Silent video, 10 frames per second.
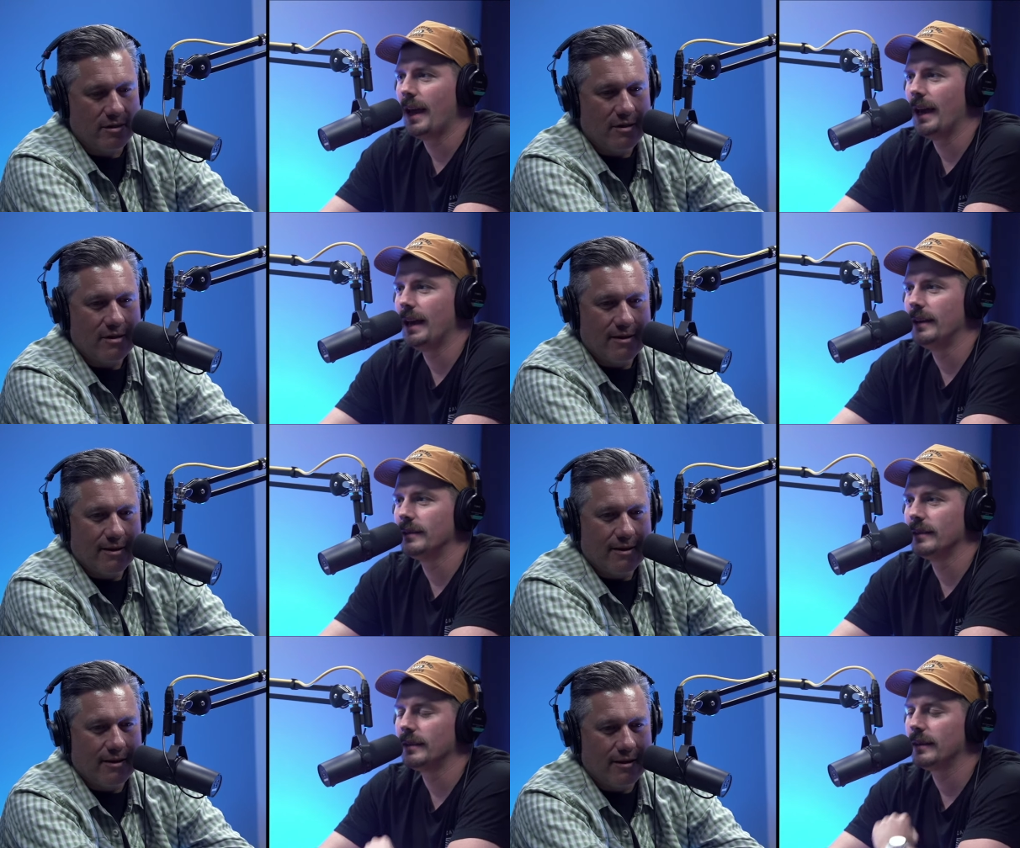
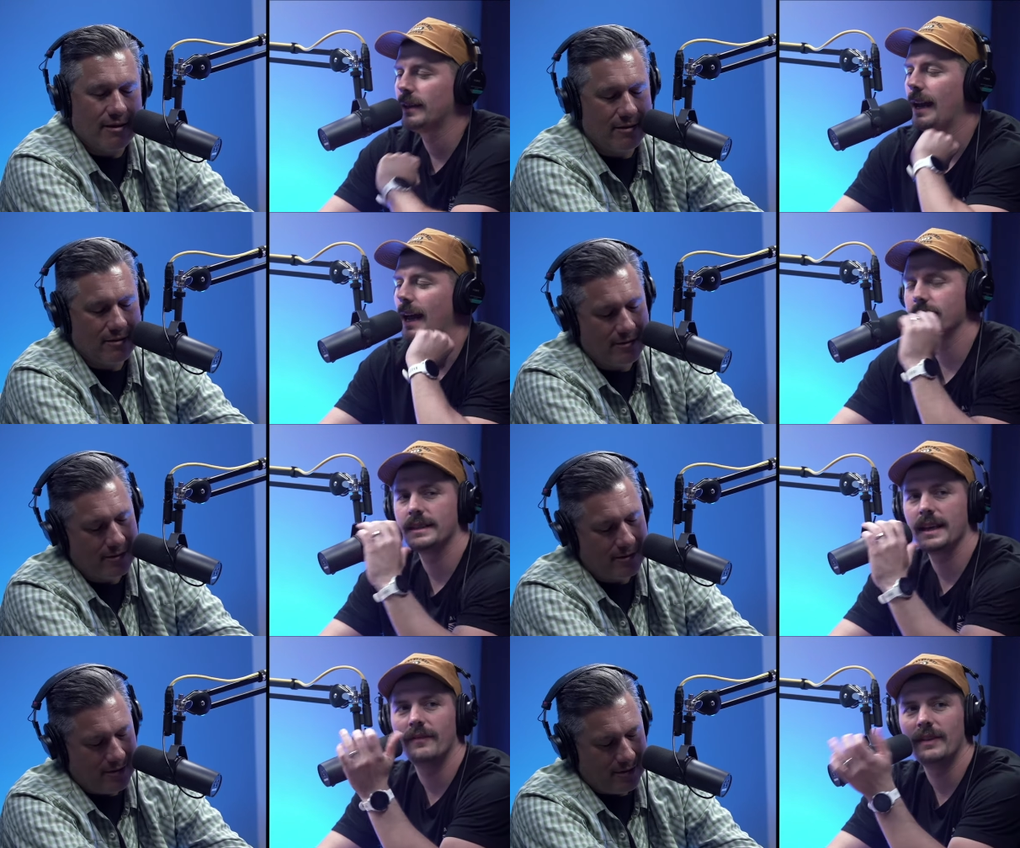Speaker 1: And can I
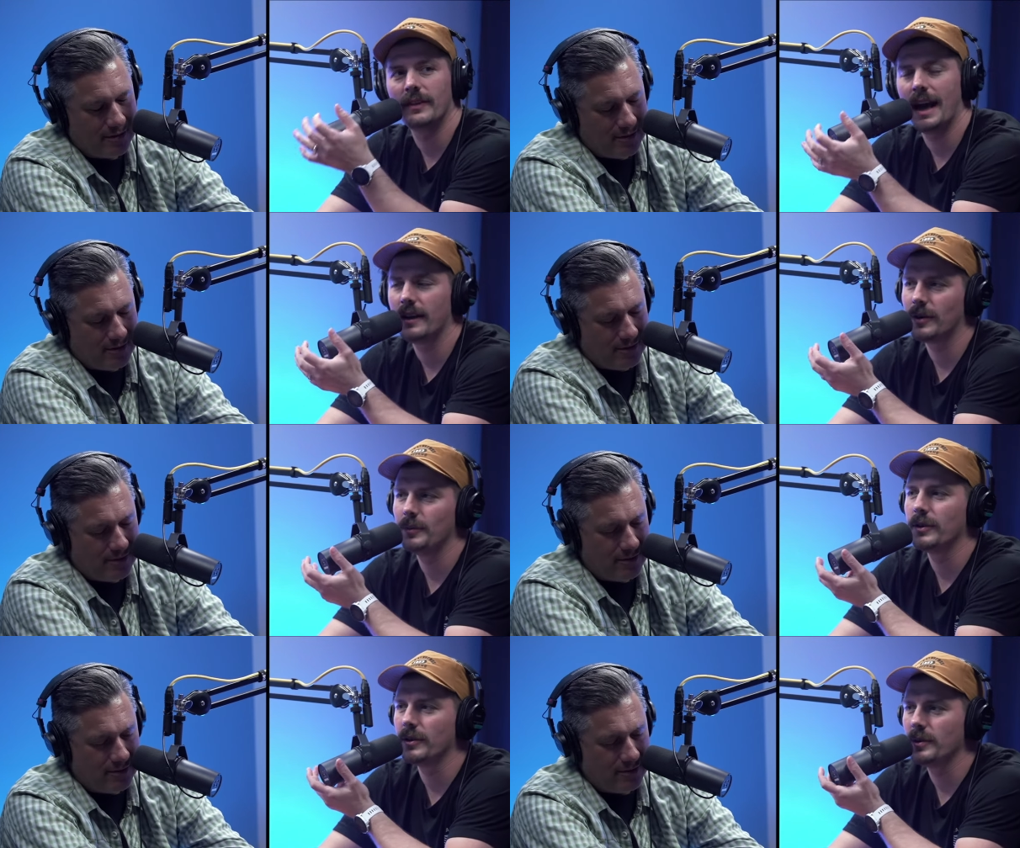just say, I've never had
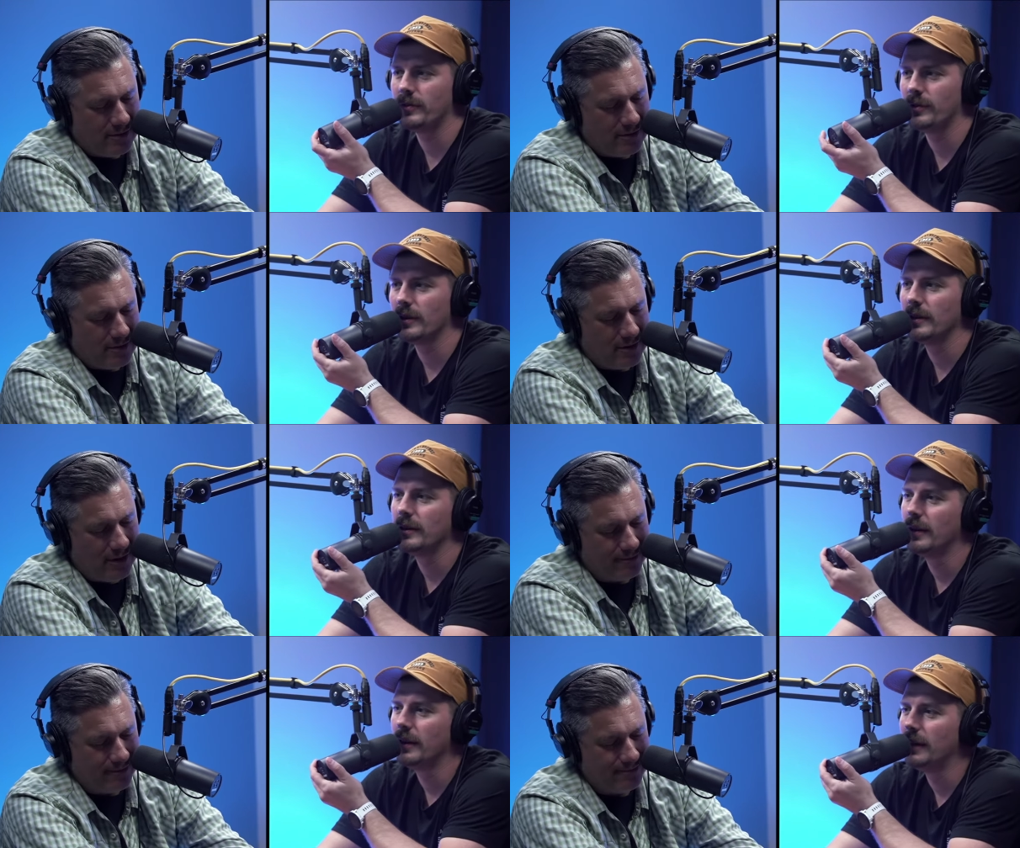Crumbl cookie before.
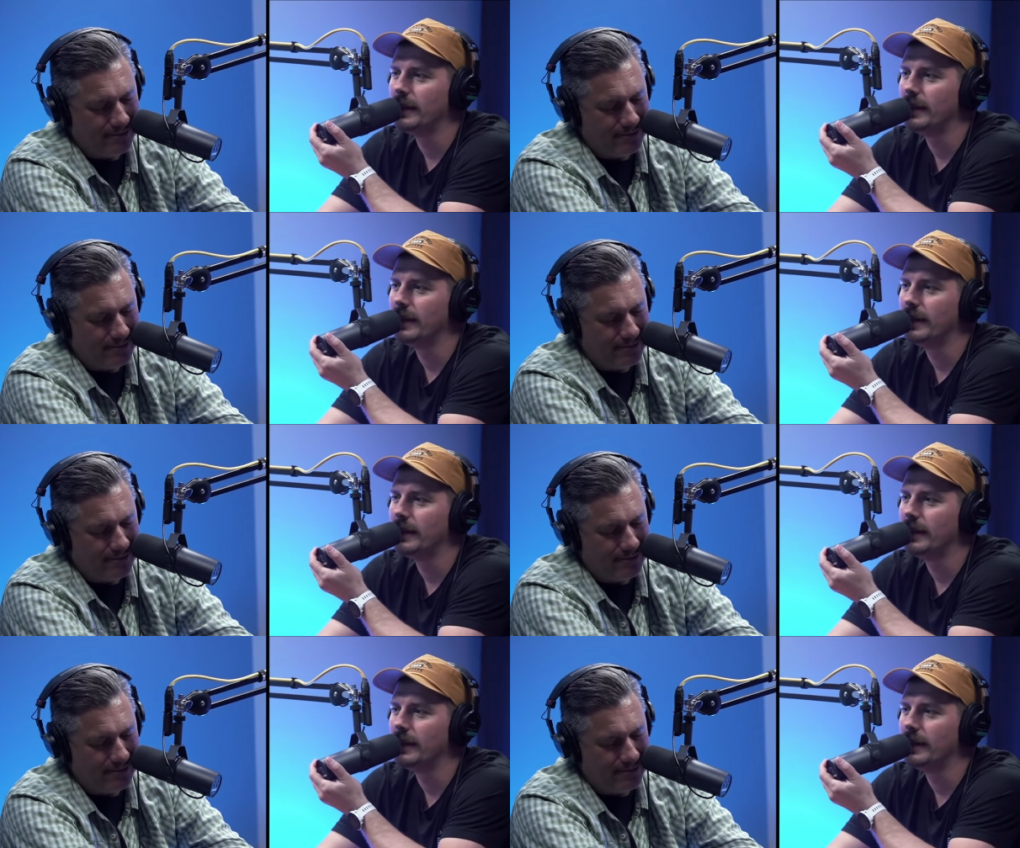Yeah.